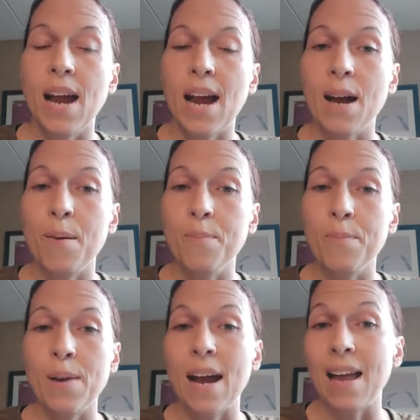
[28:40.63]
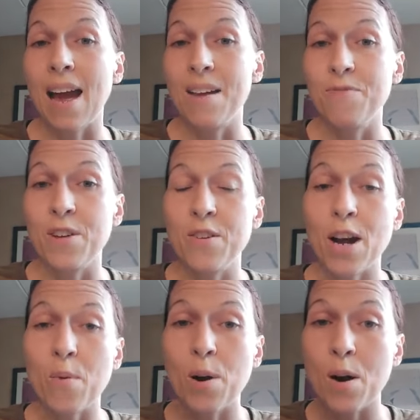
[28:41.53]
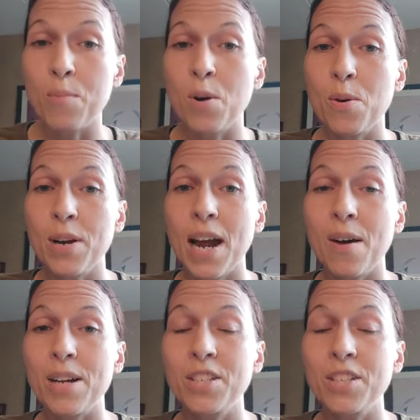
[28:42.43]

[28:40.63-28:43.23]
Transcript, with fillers: Um, I, I figured out where I'm going now.